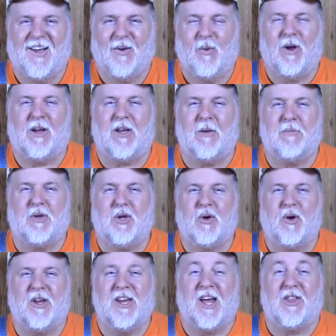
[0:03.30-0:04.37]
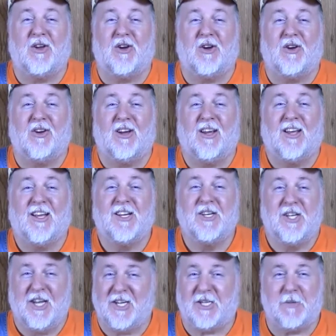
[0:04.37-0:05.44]
Welcome to another
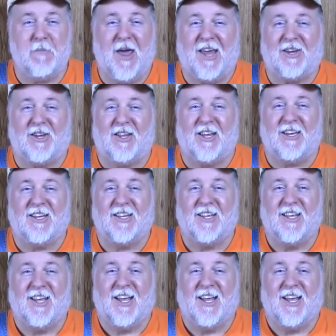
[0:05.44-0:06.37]
Dismantle It.